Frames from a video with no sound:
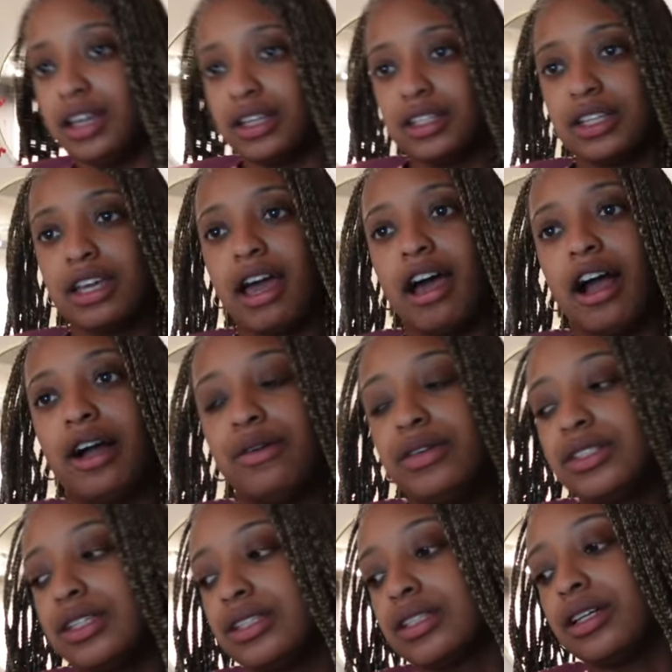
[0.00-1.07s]
So yeah, I
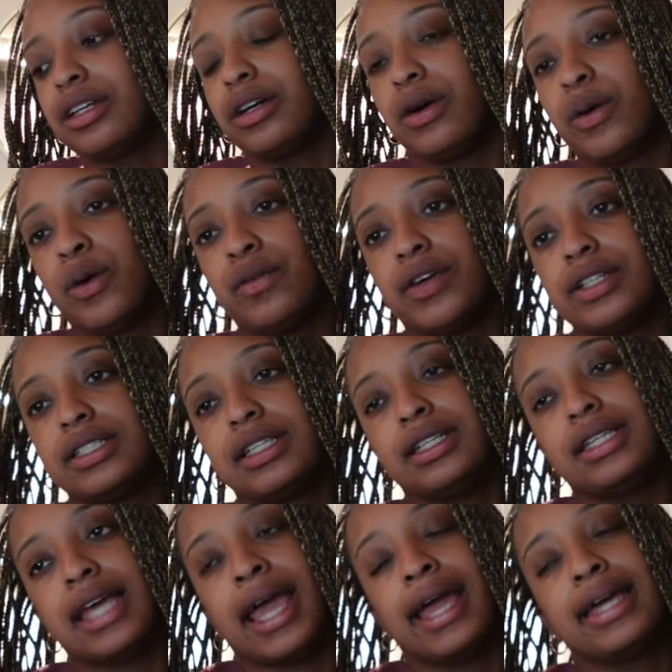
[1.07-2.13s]
was just gonna go over
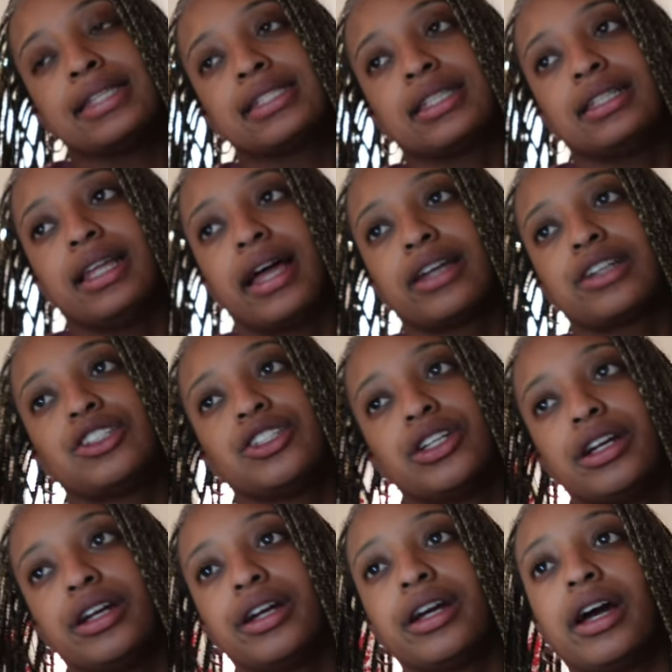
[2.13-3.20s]
today's
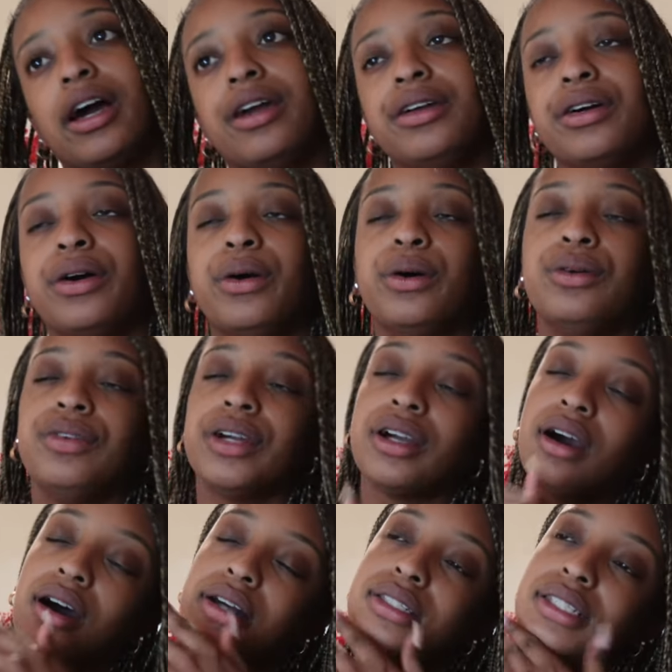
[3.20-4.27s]
lecture and kind of go over
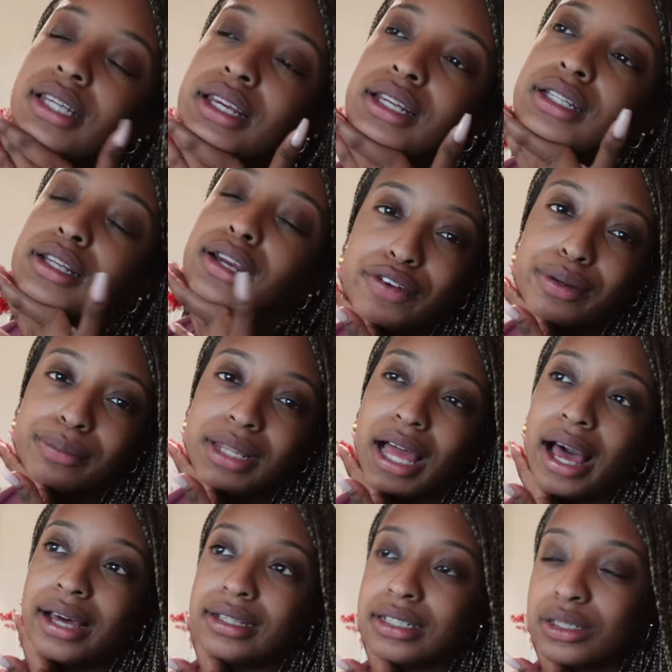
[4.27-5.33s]
content from
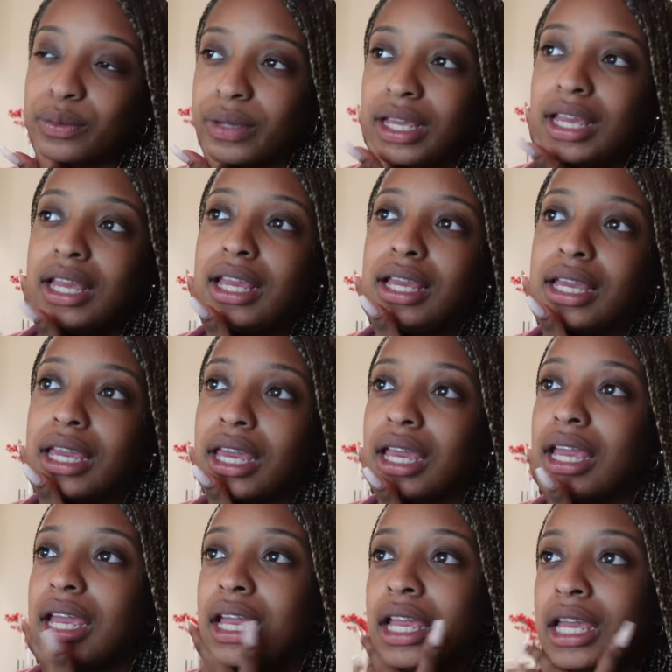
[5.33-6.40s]
last week.
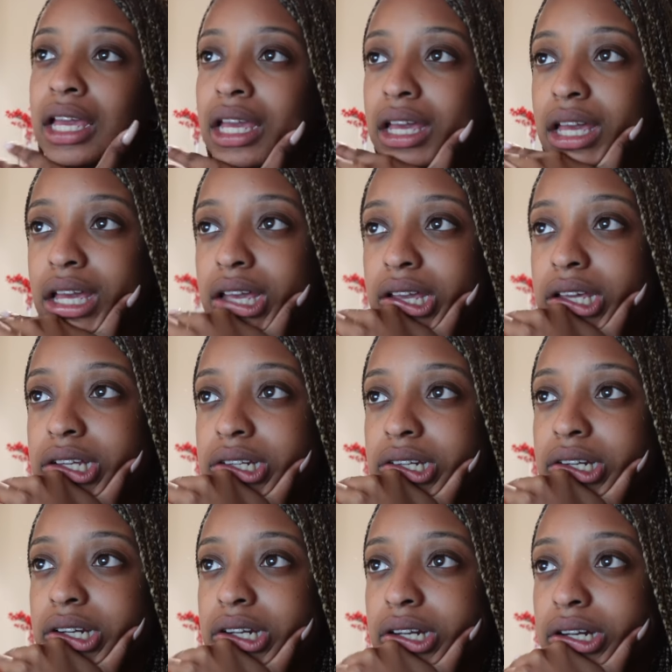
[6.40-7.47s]

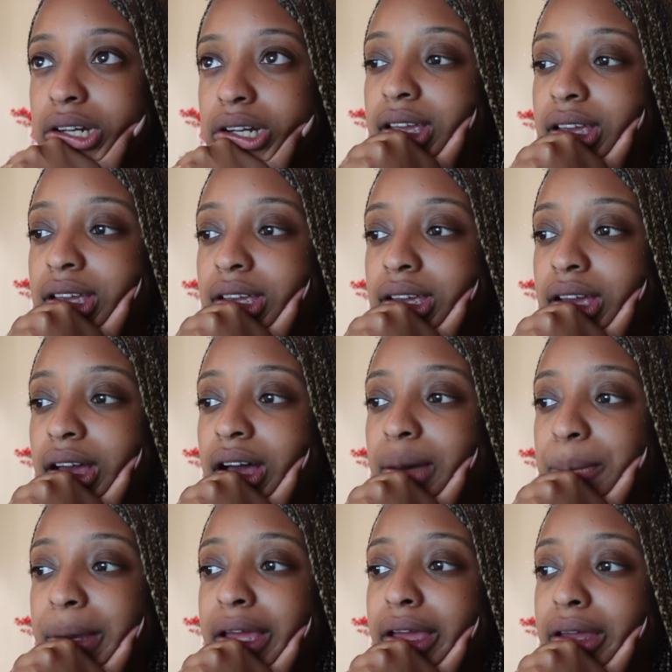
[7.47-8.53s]
And yeah,
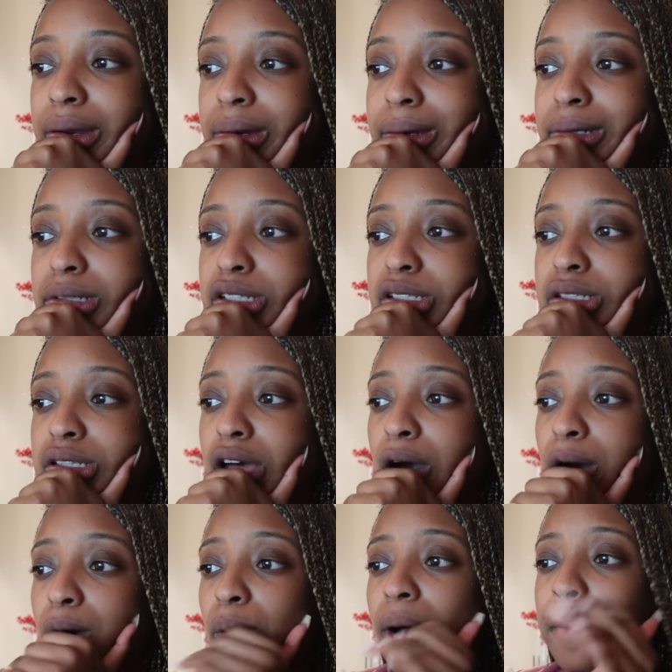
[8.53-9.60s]
my head hurts
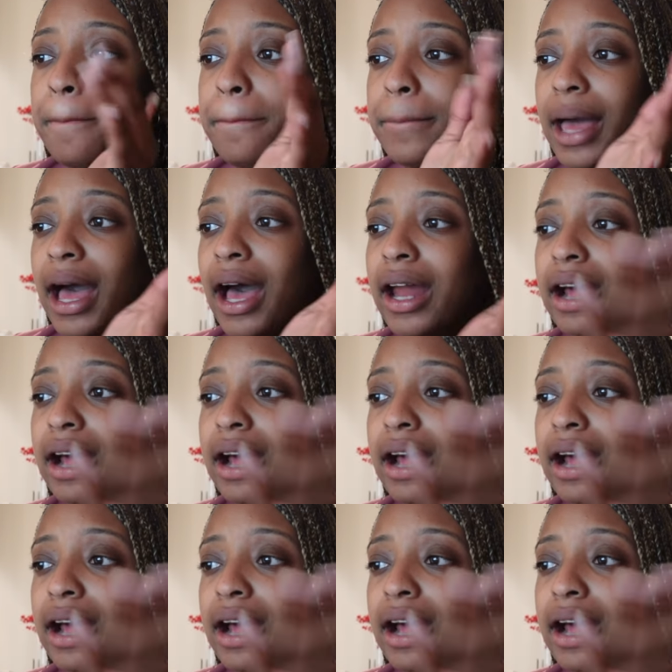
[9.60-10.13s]
so bad.